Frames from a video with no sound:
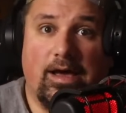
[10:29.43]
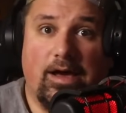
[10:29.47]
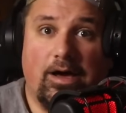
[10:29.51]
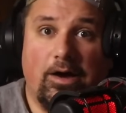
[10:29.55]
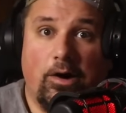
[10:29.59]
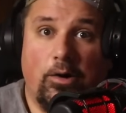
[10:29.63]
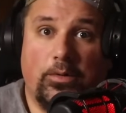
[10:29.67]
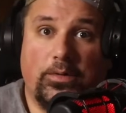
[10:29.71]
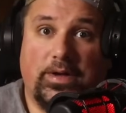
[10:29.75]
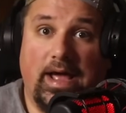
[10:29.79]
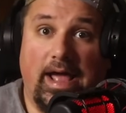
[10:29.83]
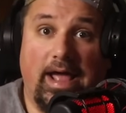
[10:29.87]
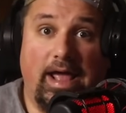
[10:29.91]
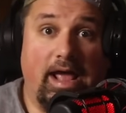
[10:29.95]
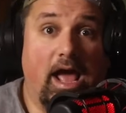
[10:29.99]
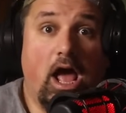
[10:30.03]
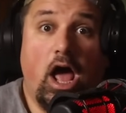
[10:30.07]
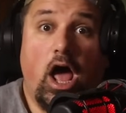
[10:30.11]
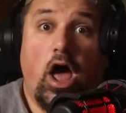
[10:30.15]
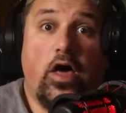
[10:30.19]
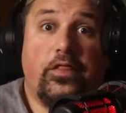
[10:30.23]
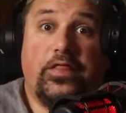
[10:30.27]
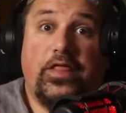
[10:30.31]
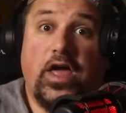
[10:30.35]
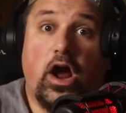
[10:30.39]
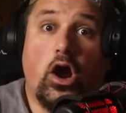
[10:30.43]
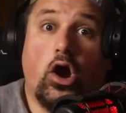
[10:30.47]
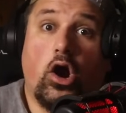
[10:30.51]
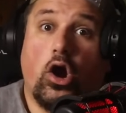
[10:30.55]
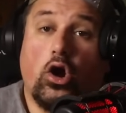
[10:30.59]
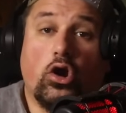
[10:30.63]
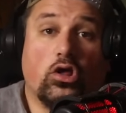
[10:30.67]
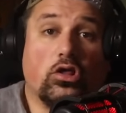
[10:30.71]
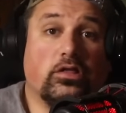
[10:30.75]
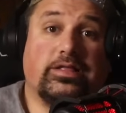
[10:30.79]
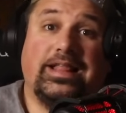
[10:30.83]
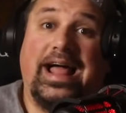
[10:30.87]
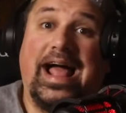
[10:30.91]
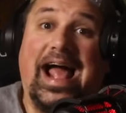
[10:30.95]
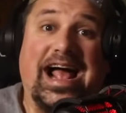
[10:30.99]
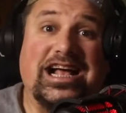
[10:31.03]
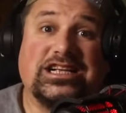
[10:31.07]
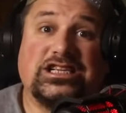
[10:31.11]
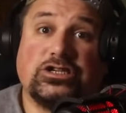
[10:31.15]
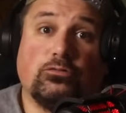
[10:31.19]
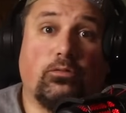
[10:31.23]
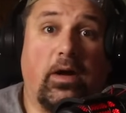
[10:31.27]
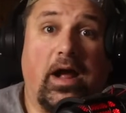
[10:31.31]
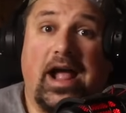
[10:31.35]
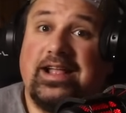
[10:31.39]
Okay? They're last
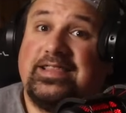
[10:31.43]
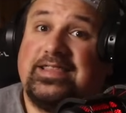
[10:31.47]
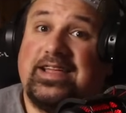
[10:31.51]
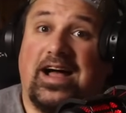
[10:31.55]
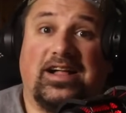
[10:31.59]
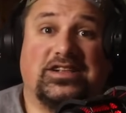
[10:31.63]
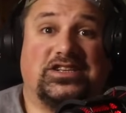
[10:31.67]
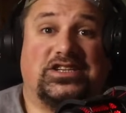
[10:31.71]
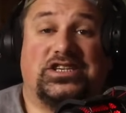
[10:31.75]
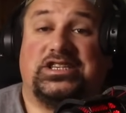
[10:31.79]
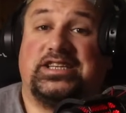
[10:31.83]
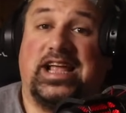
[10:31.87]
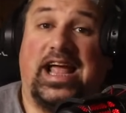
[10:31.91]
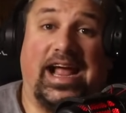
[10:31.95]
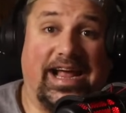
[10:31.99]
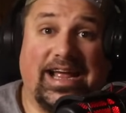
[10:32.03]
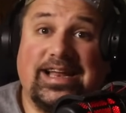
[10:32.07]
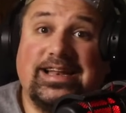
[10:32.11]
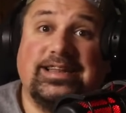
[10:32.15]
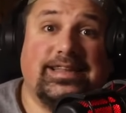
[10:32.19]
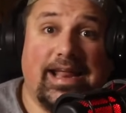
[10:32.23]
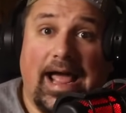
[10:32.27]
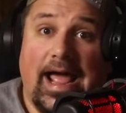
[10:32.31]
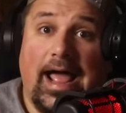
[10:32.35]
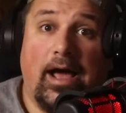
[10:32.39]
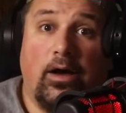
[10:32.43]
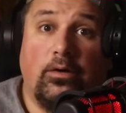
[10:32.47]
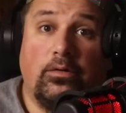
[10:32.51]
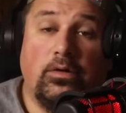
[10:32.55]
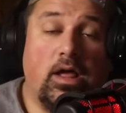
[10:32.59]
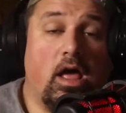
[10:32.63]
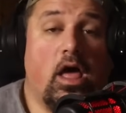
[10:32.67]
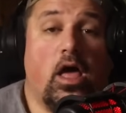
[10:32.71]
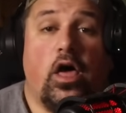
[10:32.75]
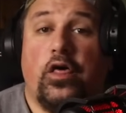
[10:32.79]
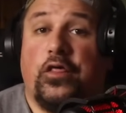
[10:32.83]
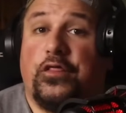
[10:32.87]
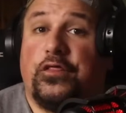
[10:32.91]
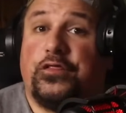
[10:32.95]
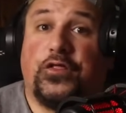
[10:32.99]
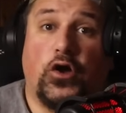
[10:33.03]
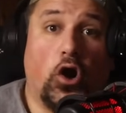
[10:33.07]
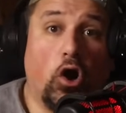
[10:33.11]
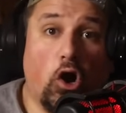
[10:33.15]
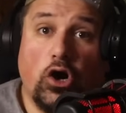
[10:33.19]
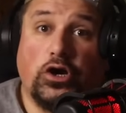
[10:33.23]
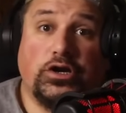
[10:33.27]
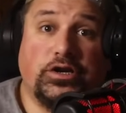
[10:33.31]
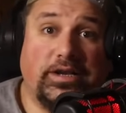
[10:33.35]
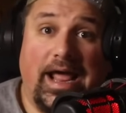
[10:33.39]
ranked on second down,
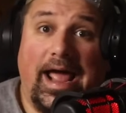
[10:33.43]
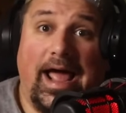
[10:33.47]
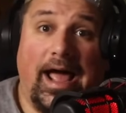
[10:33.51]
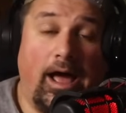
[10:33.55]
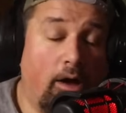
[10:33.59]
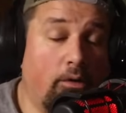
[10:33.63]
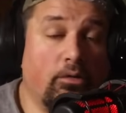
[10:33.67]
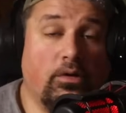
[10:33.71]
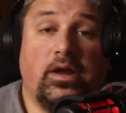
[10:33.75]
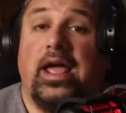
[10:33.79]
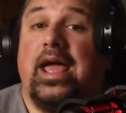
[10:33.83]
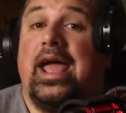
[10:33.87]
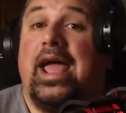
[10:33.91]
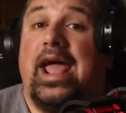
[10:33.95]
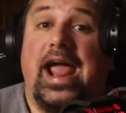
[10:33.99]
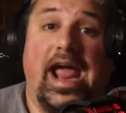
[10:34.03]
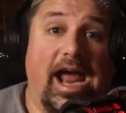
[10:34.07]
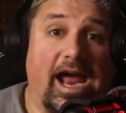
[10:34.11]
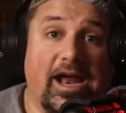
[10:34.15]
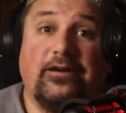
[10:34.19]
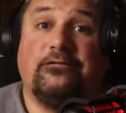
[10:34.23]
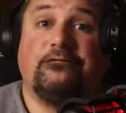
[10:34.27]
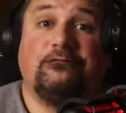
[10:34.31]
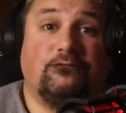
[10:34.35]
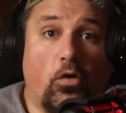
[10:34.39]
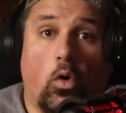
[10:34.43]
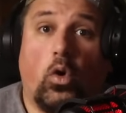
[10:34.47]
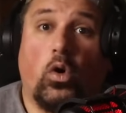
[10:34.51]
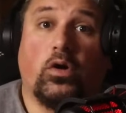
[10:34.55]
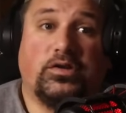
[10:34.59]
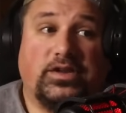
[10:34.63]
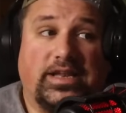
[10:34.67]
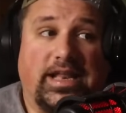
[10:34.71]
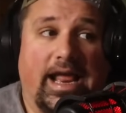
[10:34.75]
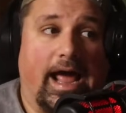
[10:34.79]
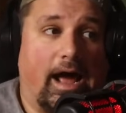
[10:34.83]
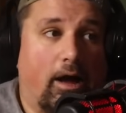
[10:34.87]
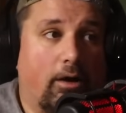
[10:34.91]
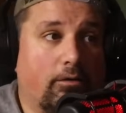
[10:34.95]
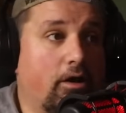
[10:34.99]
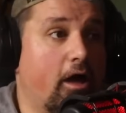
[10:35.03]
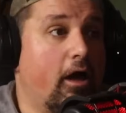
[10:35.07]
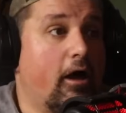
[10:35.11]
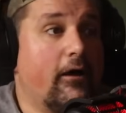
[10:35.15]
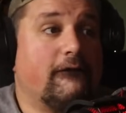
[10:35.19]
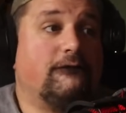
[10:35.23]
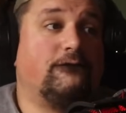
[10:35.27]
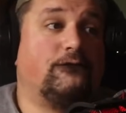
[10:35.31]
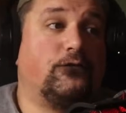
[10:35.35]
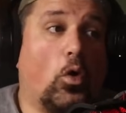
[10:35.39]
third down, and fourth down.
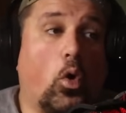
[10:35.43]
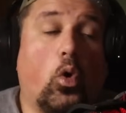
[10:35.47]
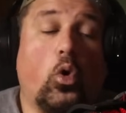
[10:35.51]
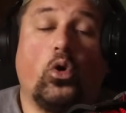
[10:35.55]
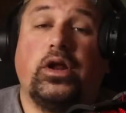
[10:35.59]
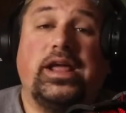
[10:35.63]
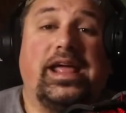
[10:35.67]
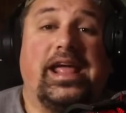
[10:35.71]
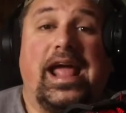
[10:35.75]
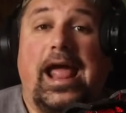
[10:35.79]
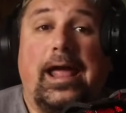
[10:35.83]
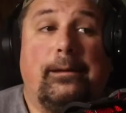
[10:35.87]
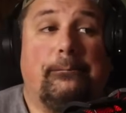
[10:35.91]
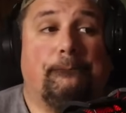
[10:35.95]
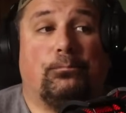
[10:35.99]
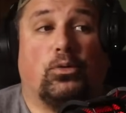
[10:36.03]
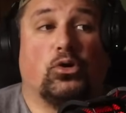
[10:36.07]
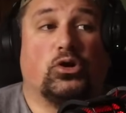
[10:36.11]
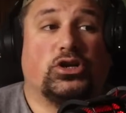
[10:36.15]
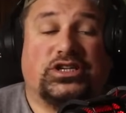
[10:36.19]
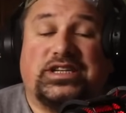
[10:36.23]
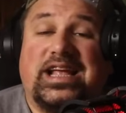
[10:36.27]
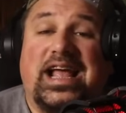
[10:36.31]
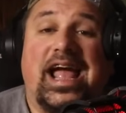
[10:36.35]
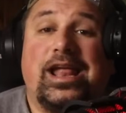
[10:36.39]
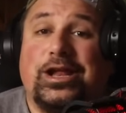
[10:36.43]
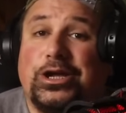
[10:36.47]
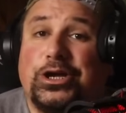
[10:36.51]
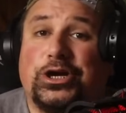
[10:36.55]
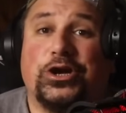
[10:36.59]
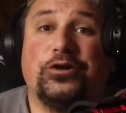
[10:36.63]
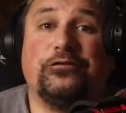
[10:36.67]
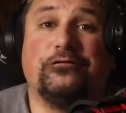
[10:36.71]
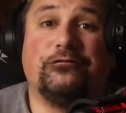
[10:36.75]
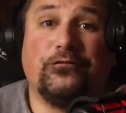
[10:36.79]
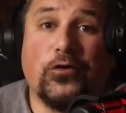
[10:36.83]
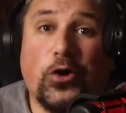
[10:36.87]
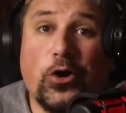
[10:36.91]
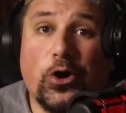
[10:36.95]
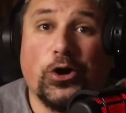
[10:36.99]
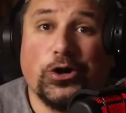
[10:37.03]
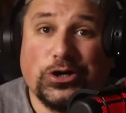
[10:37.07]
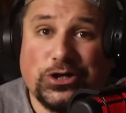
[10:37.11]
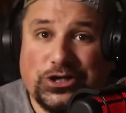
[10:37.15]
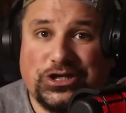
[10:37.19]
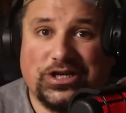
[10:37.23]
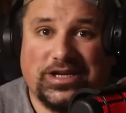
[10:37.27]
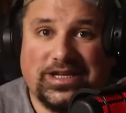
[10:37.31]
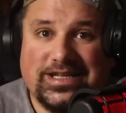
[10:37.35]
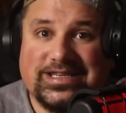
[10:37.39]
48%
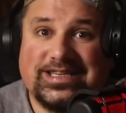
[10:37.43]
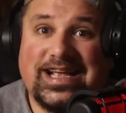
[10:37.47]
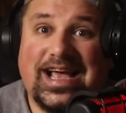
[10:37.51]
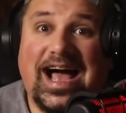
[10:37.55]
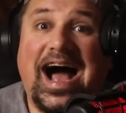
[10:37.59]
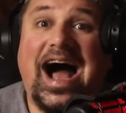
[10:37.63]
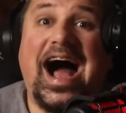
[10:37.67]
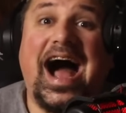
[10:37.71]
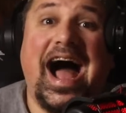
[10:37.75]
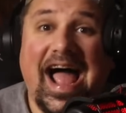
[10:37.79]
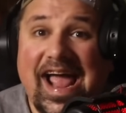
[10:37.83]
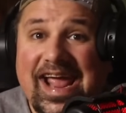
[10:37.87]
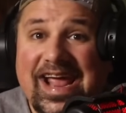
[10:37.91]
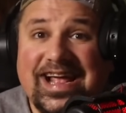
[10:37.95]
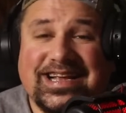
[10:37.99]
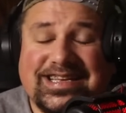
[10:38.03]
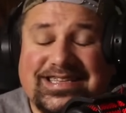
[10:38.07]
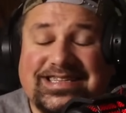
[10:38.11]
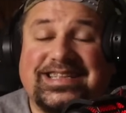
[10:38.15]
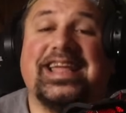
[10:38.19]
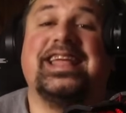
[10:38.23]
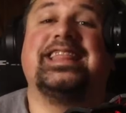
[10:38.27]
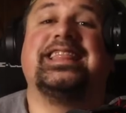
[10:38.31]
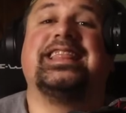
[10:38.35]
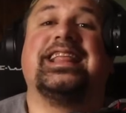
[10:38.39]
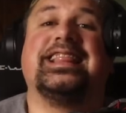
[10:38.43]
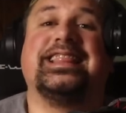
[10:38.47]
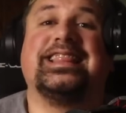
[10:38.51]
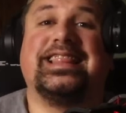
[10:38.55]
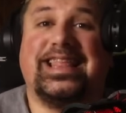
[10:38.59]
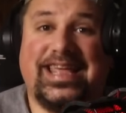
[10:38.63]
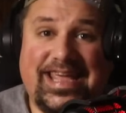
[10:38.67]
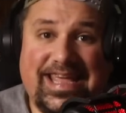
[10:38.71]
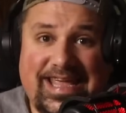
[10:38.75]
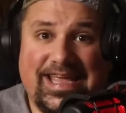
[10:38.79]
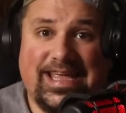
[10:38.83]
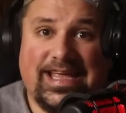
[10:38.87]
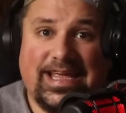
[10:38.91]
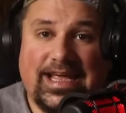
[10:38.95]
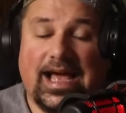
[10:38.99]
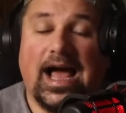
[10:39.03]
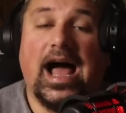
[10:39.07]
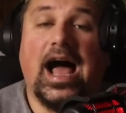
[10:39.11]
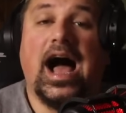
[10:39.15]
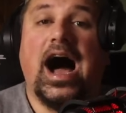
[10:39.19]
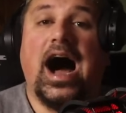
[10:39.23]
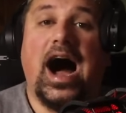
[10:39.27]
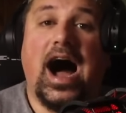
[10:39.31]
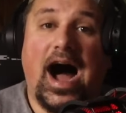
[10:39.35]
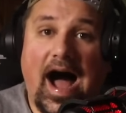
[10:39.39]
conversions, highest in the league.
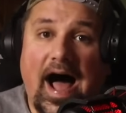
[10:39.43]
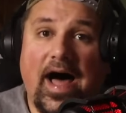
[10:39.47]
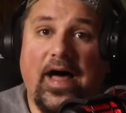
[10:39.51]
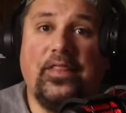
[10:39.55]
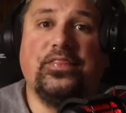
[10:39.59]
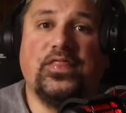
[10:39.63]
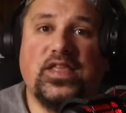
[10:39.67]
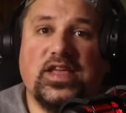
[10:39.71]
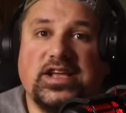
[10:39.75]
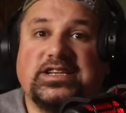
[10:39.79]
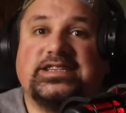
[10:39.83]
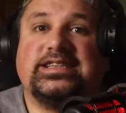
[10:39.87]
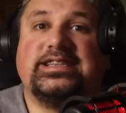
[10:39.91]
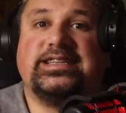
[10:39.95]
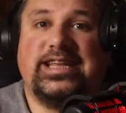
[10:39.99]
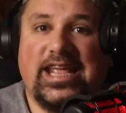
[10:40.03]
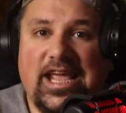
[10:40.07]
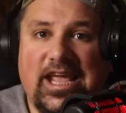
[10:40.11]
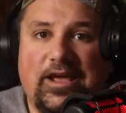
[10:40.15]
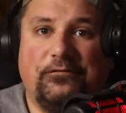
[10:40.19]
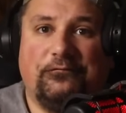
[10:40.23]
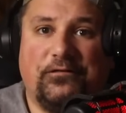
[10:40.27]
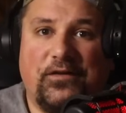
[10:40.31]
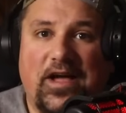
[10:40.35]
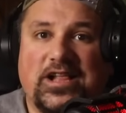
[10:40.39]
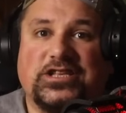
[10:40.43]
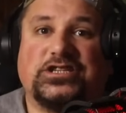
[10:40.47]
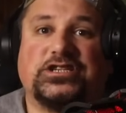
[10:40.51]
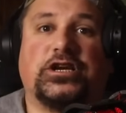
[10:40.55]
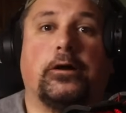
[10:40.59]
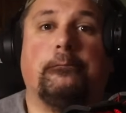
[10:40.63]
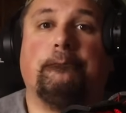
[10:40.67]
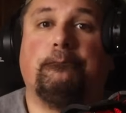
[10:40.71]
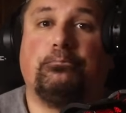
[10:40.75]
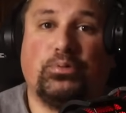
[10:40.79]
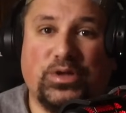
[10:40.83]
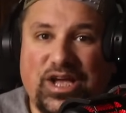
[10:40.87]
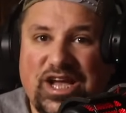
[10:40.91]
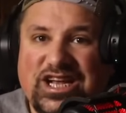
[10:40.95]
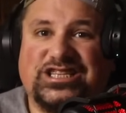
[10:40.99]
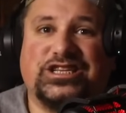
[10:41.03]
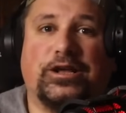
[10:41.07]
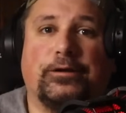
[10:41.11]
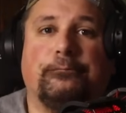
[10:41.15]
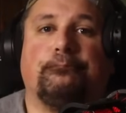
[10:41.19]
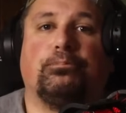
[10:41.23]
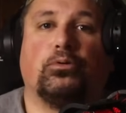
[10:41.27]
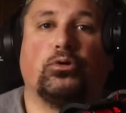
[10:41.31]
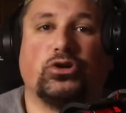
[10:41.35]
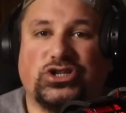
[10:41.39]
On this defense, completion
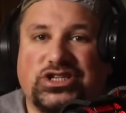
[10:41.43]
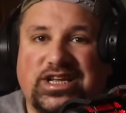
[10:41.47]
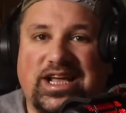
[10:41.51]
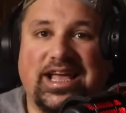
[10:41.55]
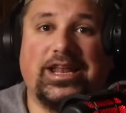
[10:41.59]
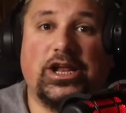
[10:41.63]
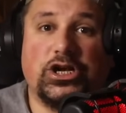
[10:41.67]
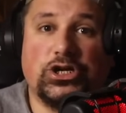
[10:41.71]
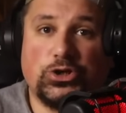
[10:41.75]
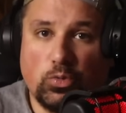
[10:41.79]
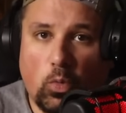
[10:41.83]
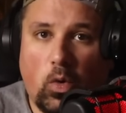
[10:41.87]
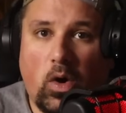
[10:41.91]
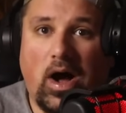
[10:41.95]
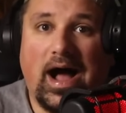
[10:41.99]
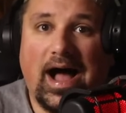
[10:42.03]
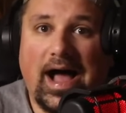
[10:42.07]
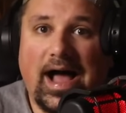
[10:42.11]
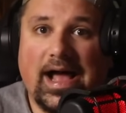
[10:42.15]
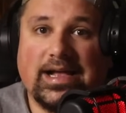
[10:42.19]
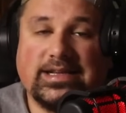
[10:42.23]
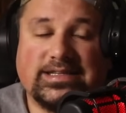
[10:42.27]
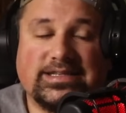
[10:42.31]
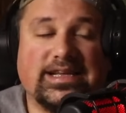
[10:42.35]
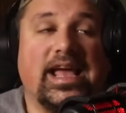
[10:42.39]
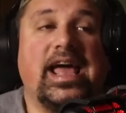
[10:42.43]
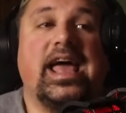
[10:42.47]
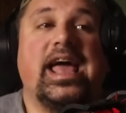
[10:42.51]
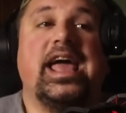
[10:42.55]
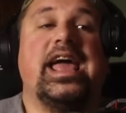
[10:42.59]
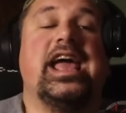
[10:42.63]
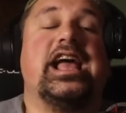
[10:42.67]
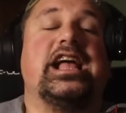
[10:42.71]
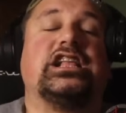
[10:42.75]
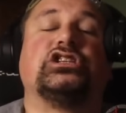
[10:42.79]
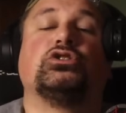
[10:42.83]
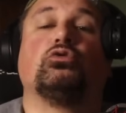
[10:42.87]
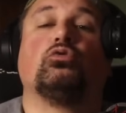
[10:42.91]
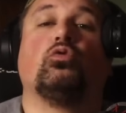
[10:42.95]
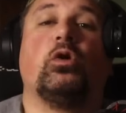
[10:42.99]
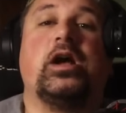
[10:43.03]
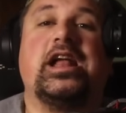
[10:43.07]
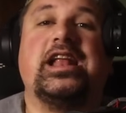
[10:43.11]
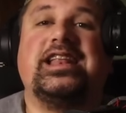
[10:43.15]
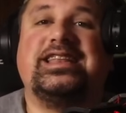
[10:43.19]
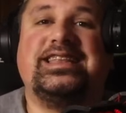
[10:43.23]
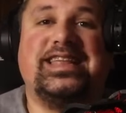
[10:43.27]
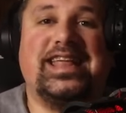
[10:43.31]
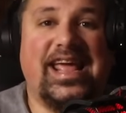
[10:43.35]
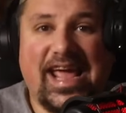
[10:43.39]
percentage-wise, it's
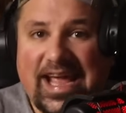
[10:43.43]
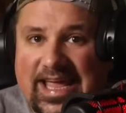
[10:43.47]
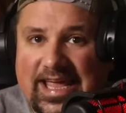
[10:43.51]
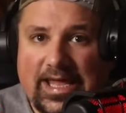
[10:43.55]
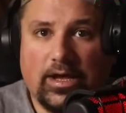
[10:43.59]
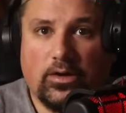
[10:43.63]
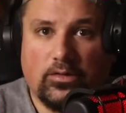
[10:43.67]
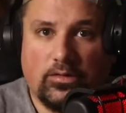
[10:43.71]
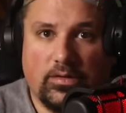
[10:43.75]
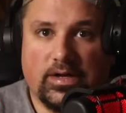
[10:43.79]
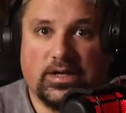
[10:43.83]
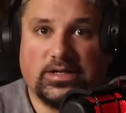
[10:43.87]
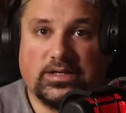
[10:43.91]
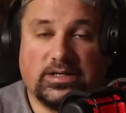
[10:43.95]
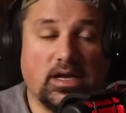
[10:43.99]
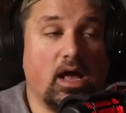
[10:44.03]
ridiculous.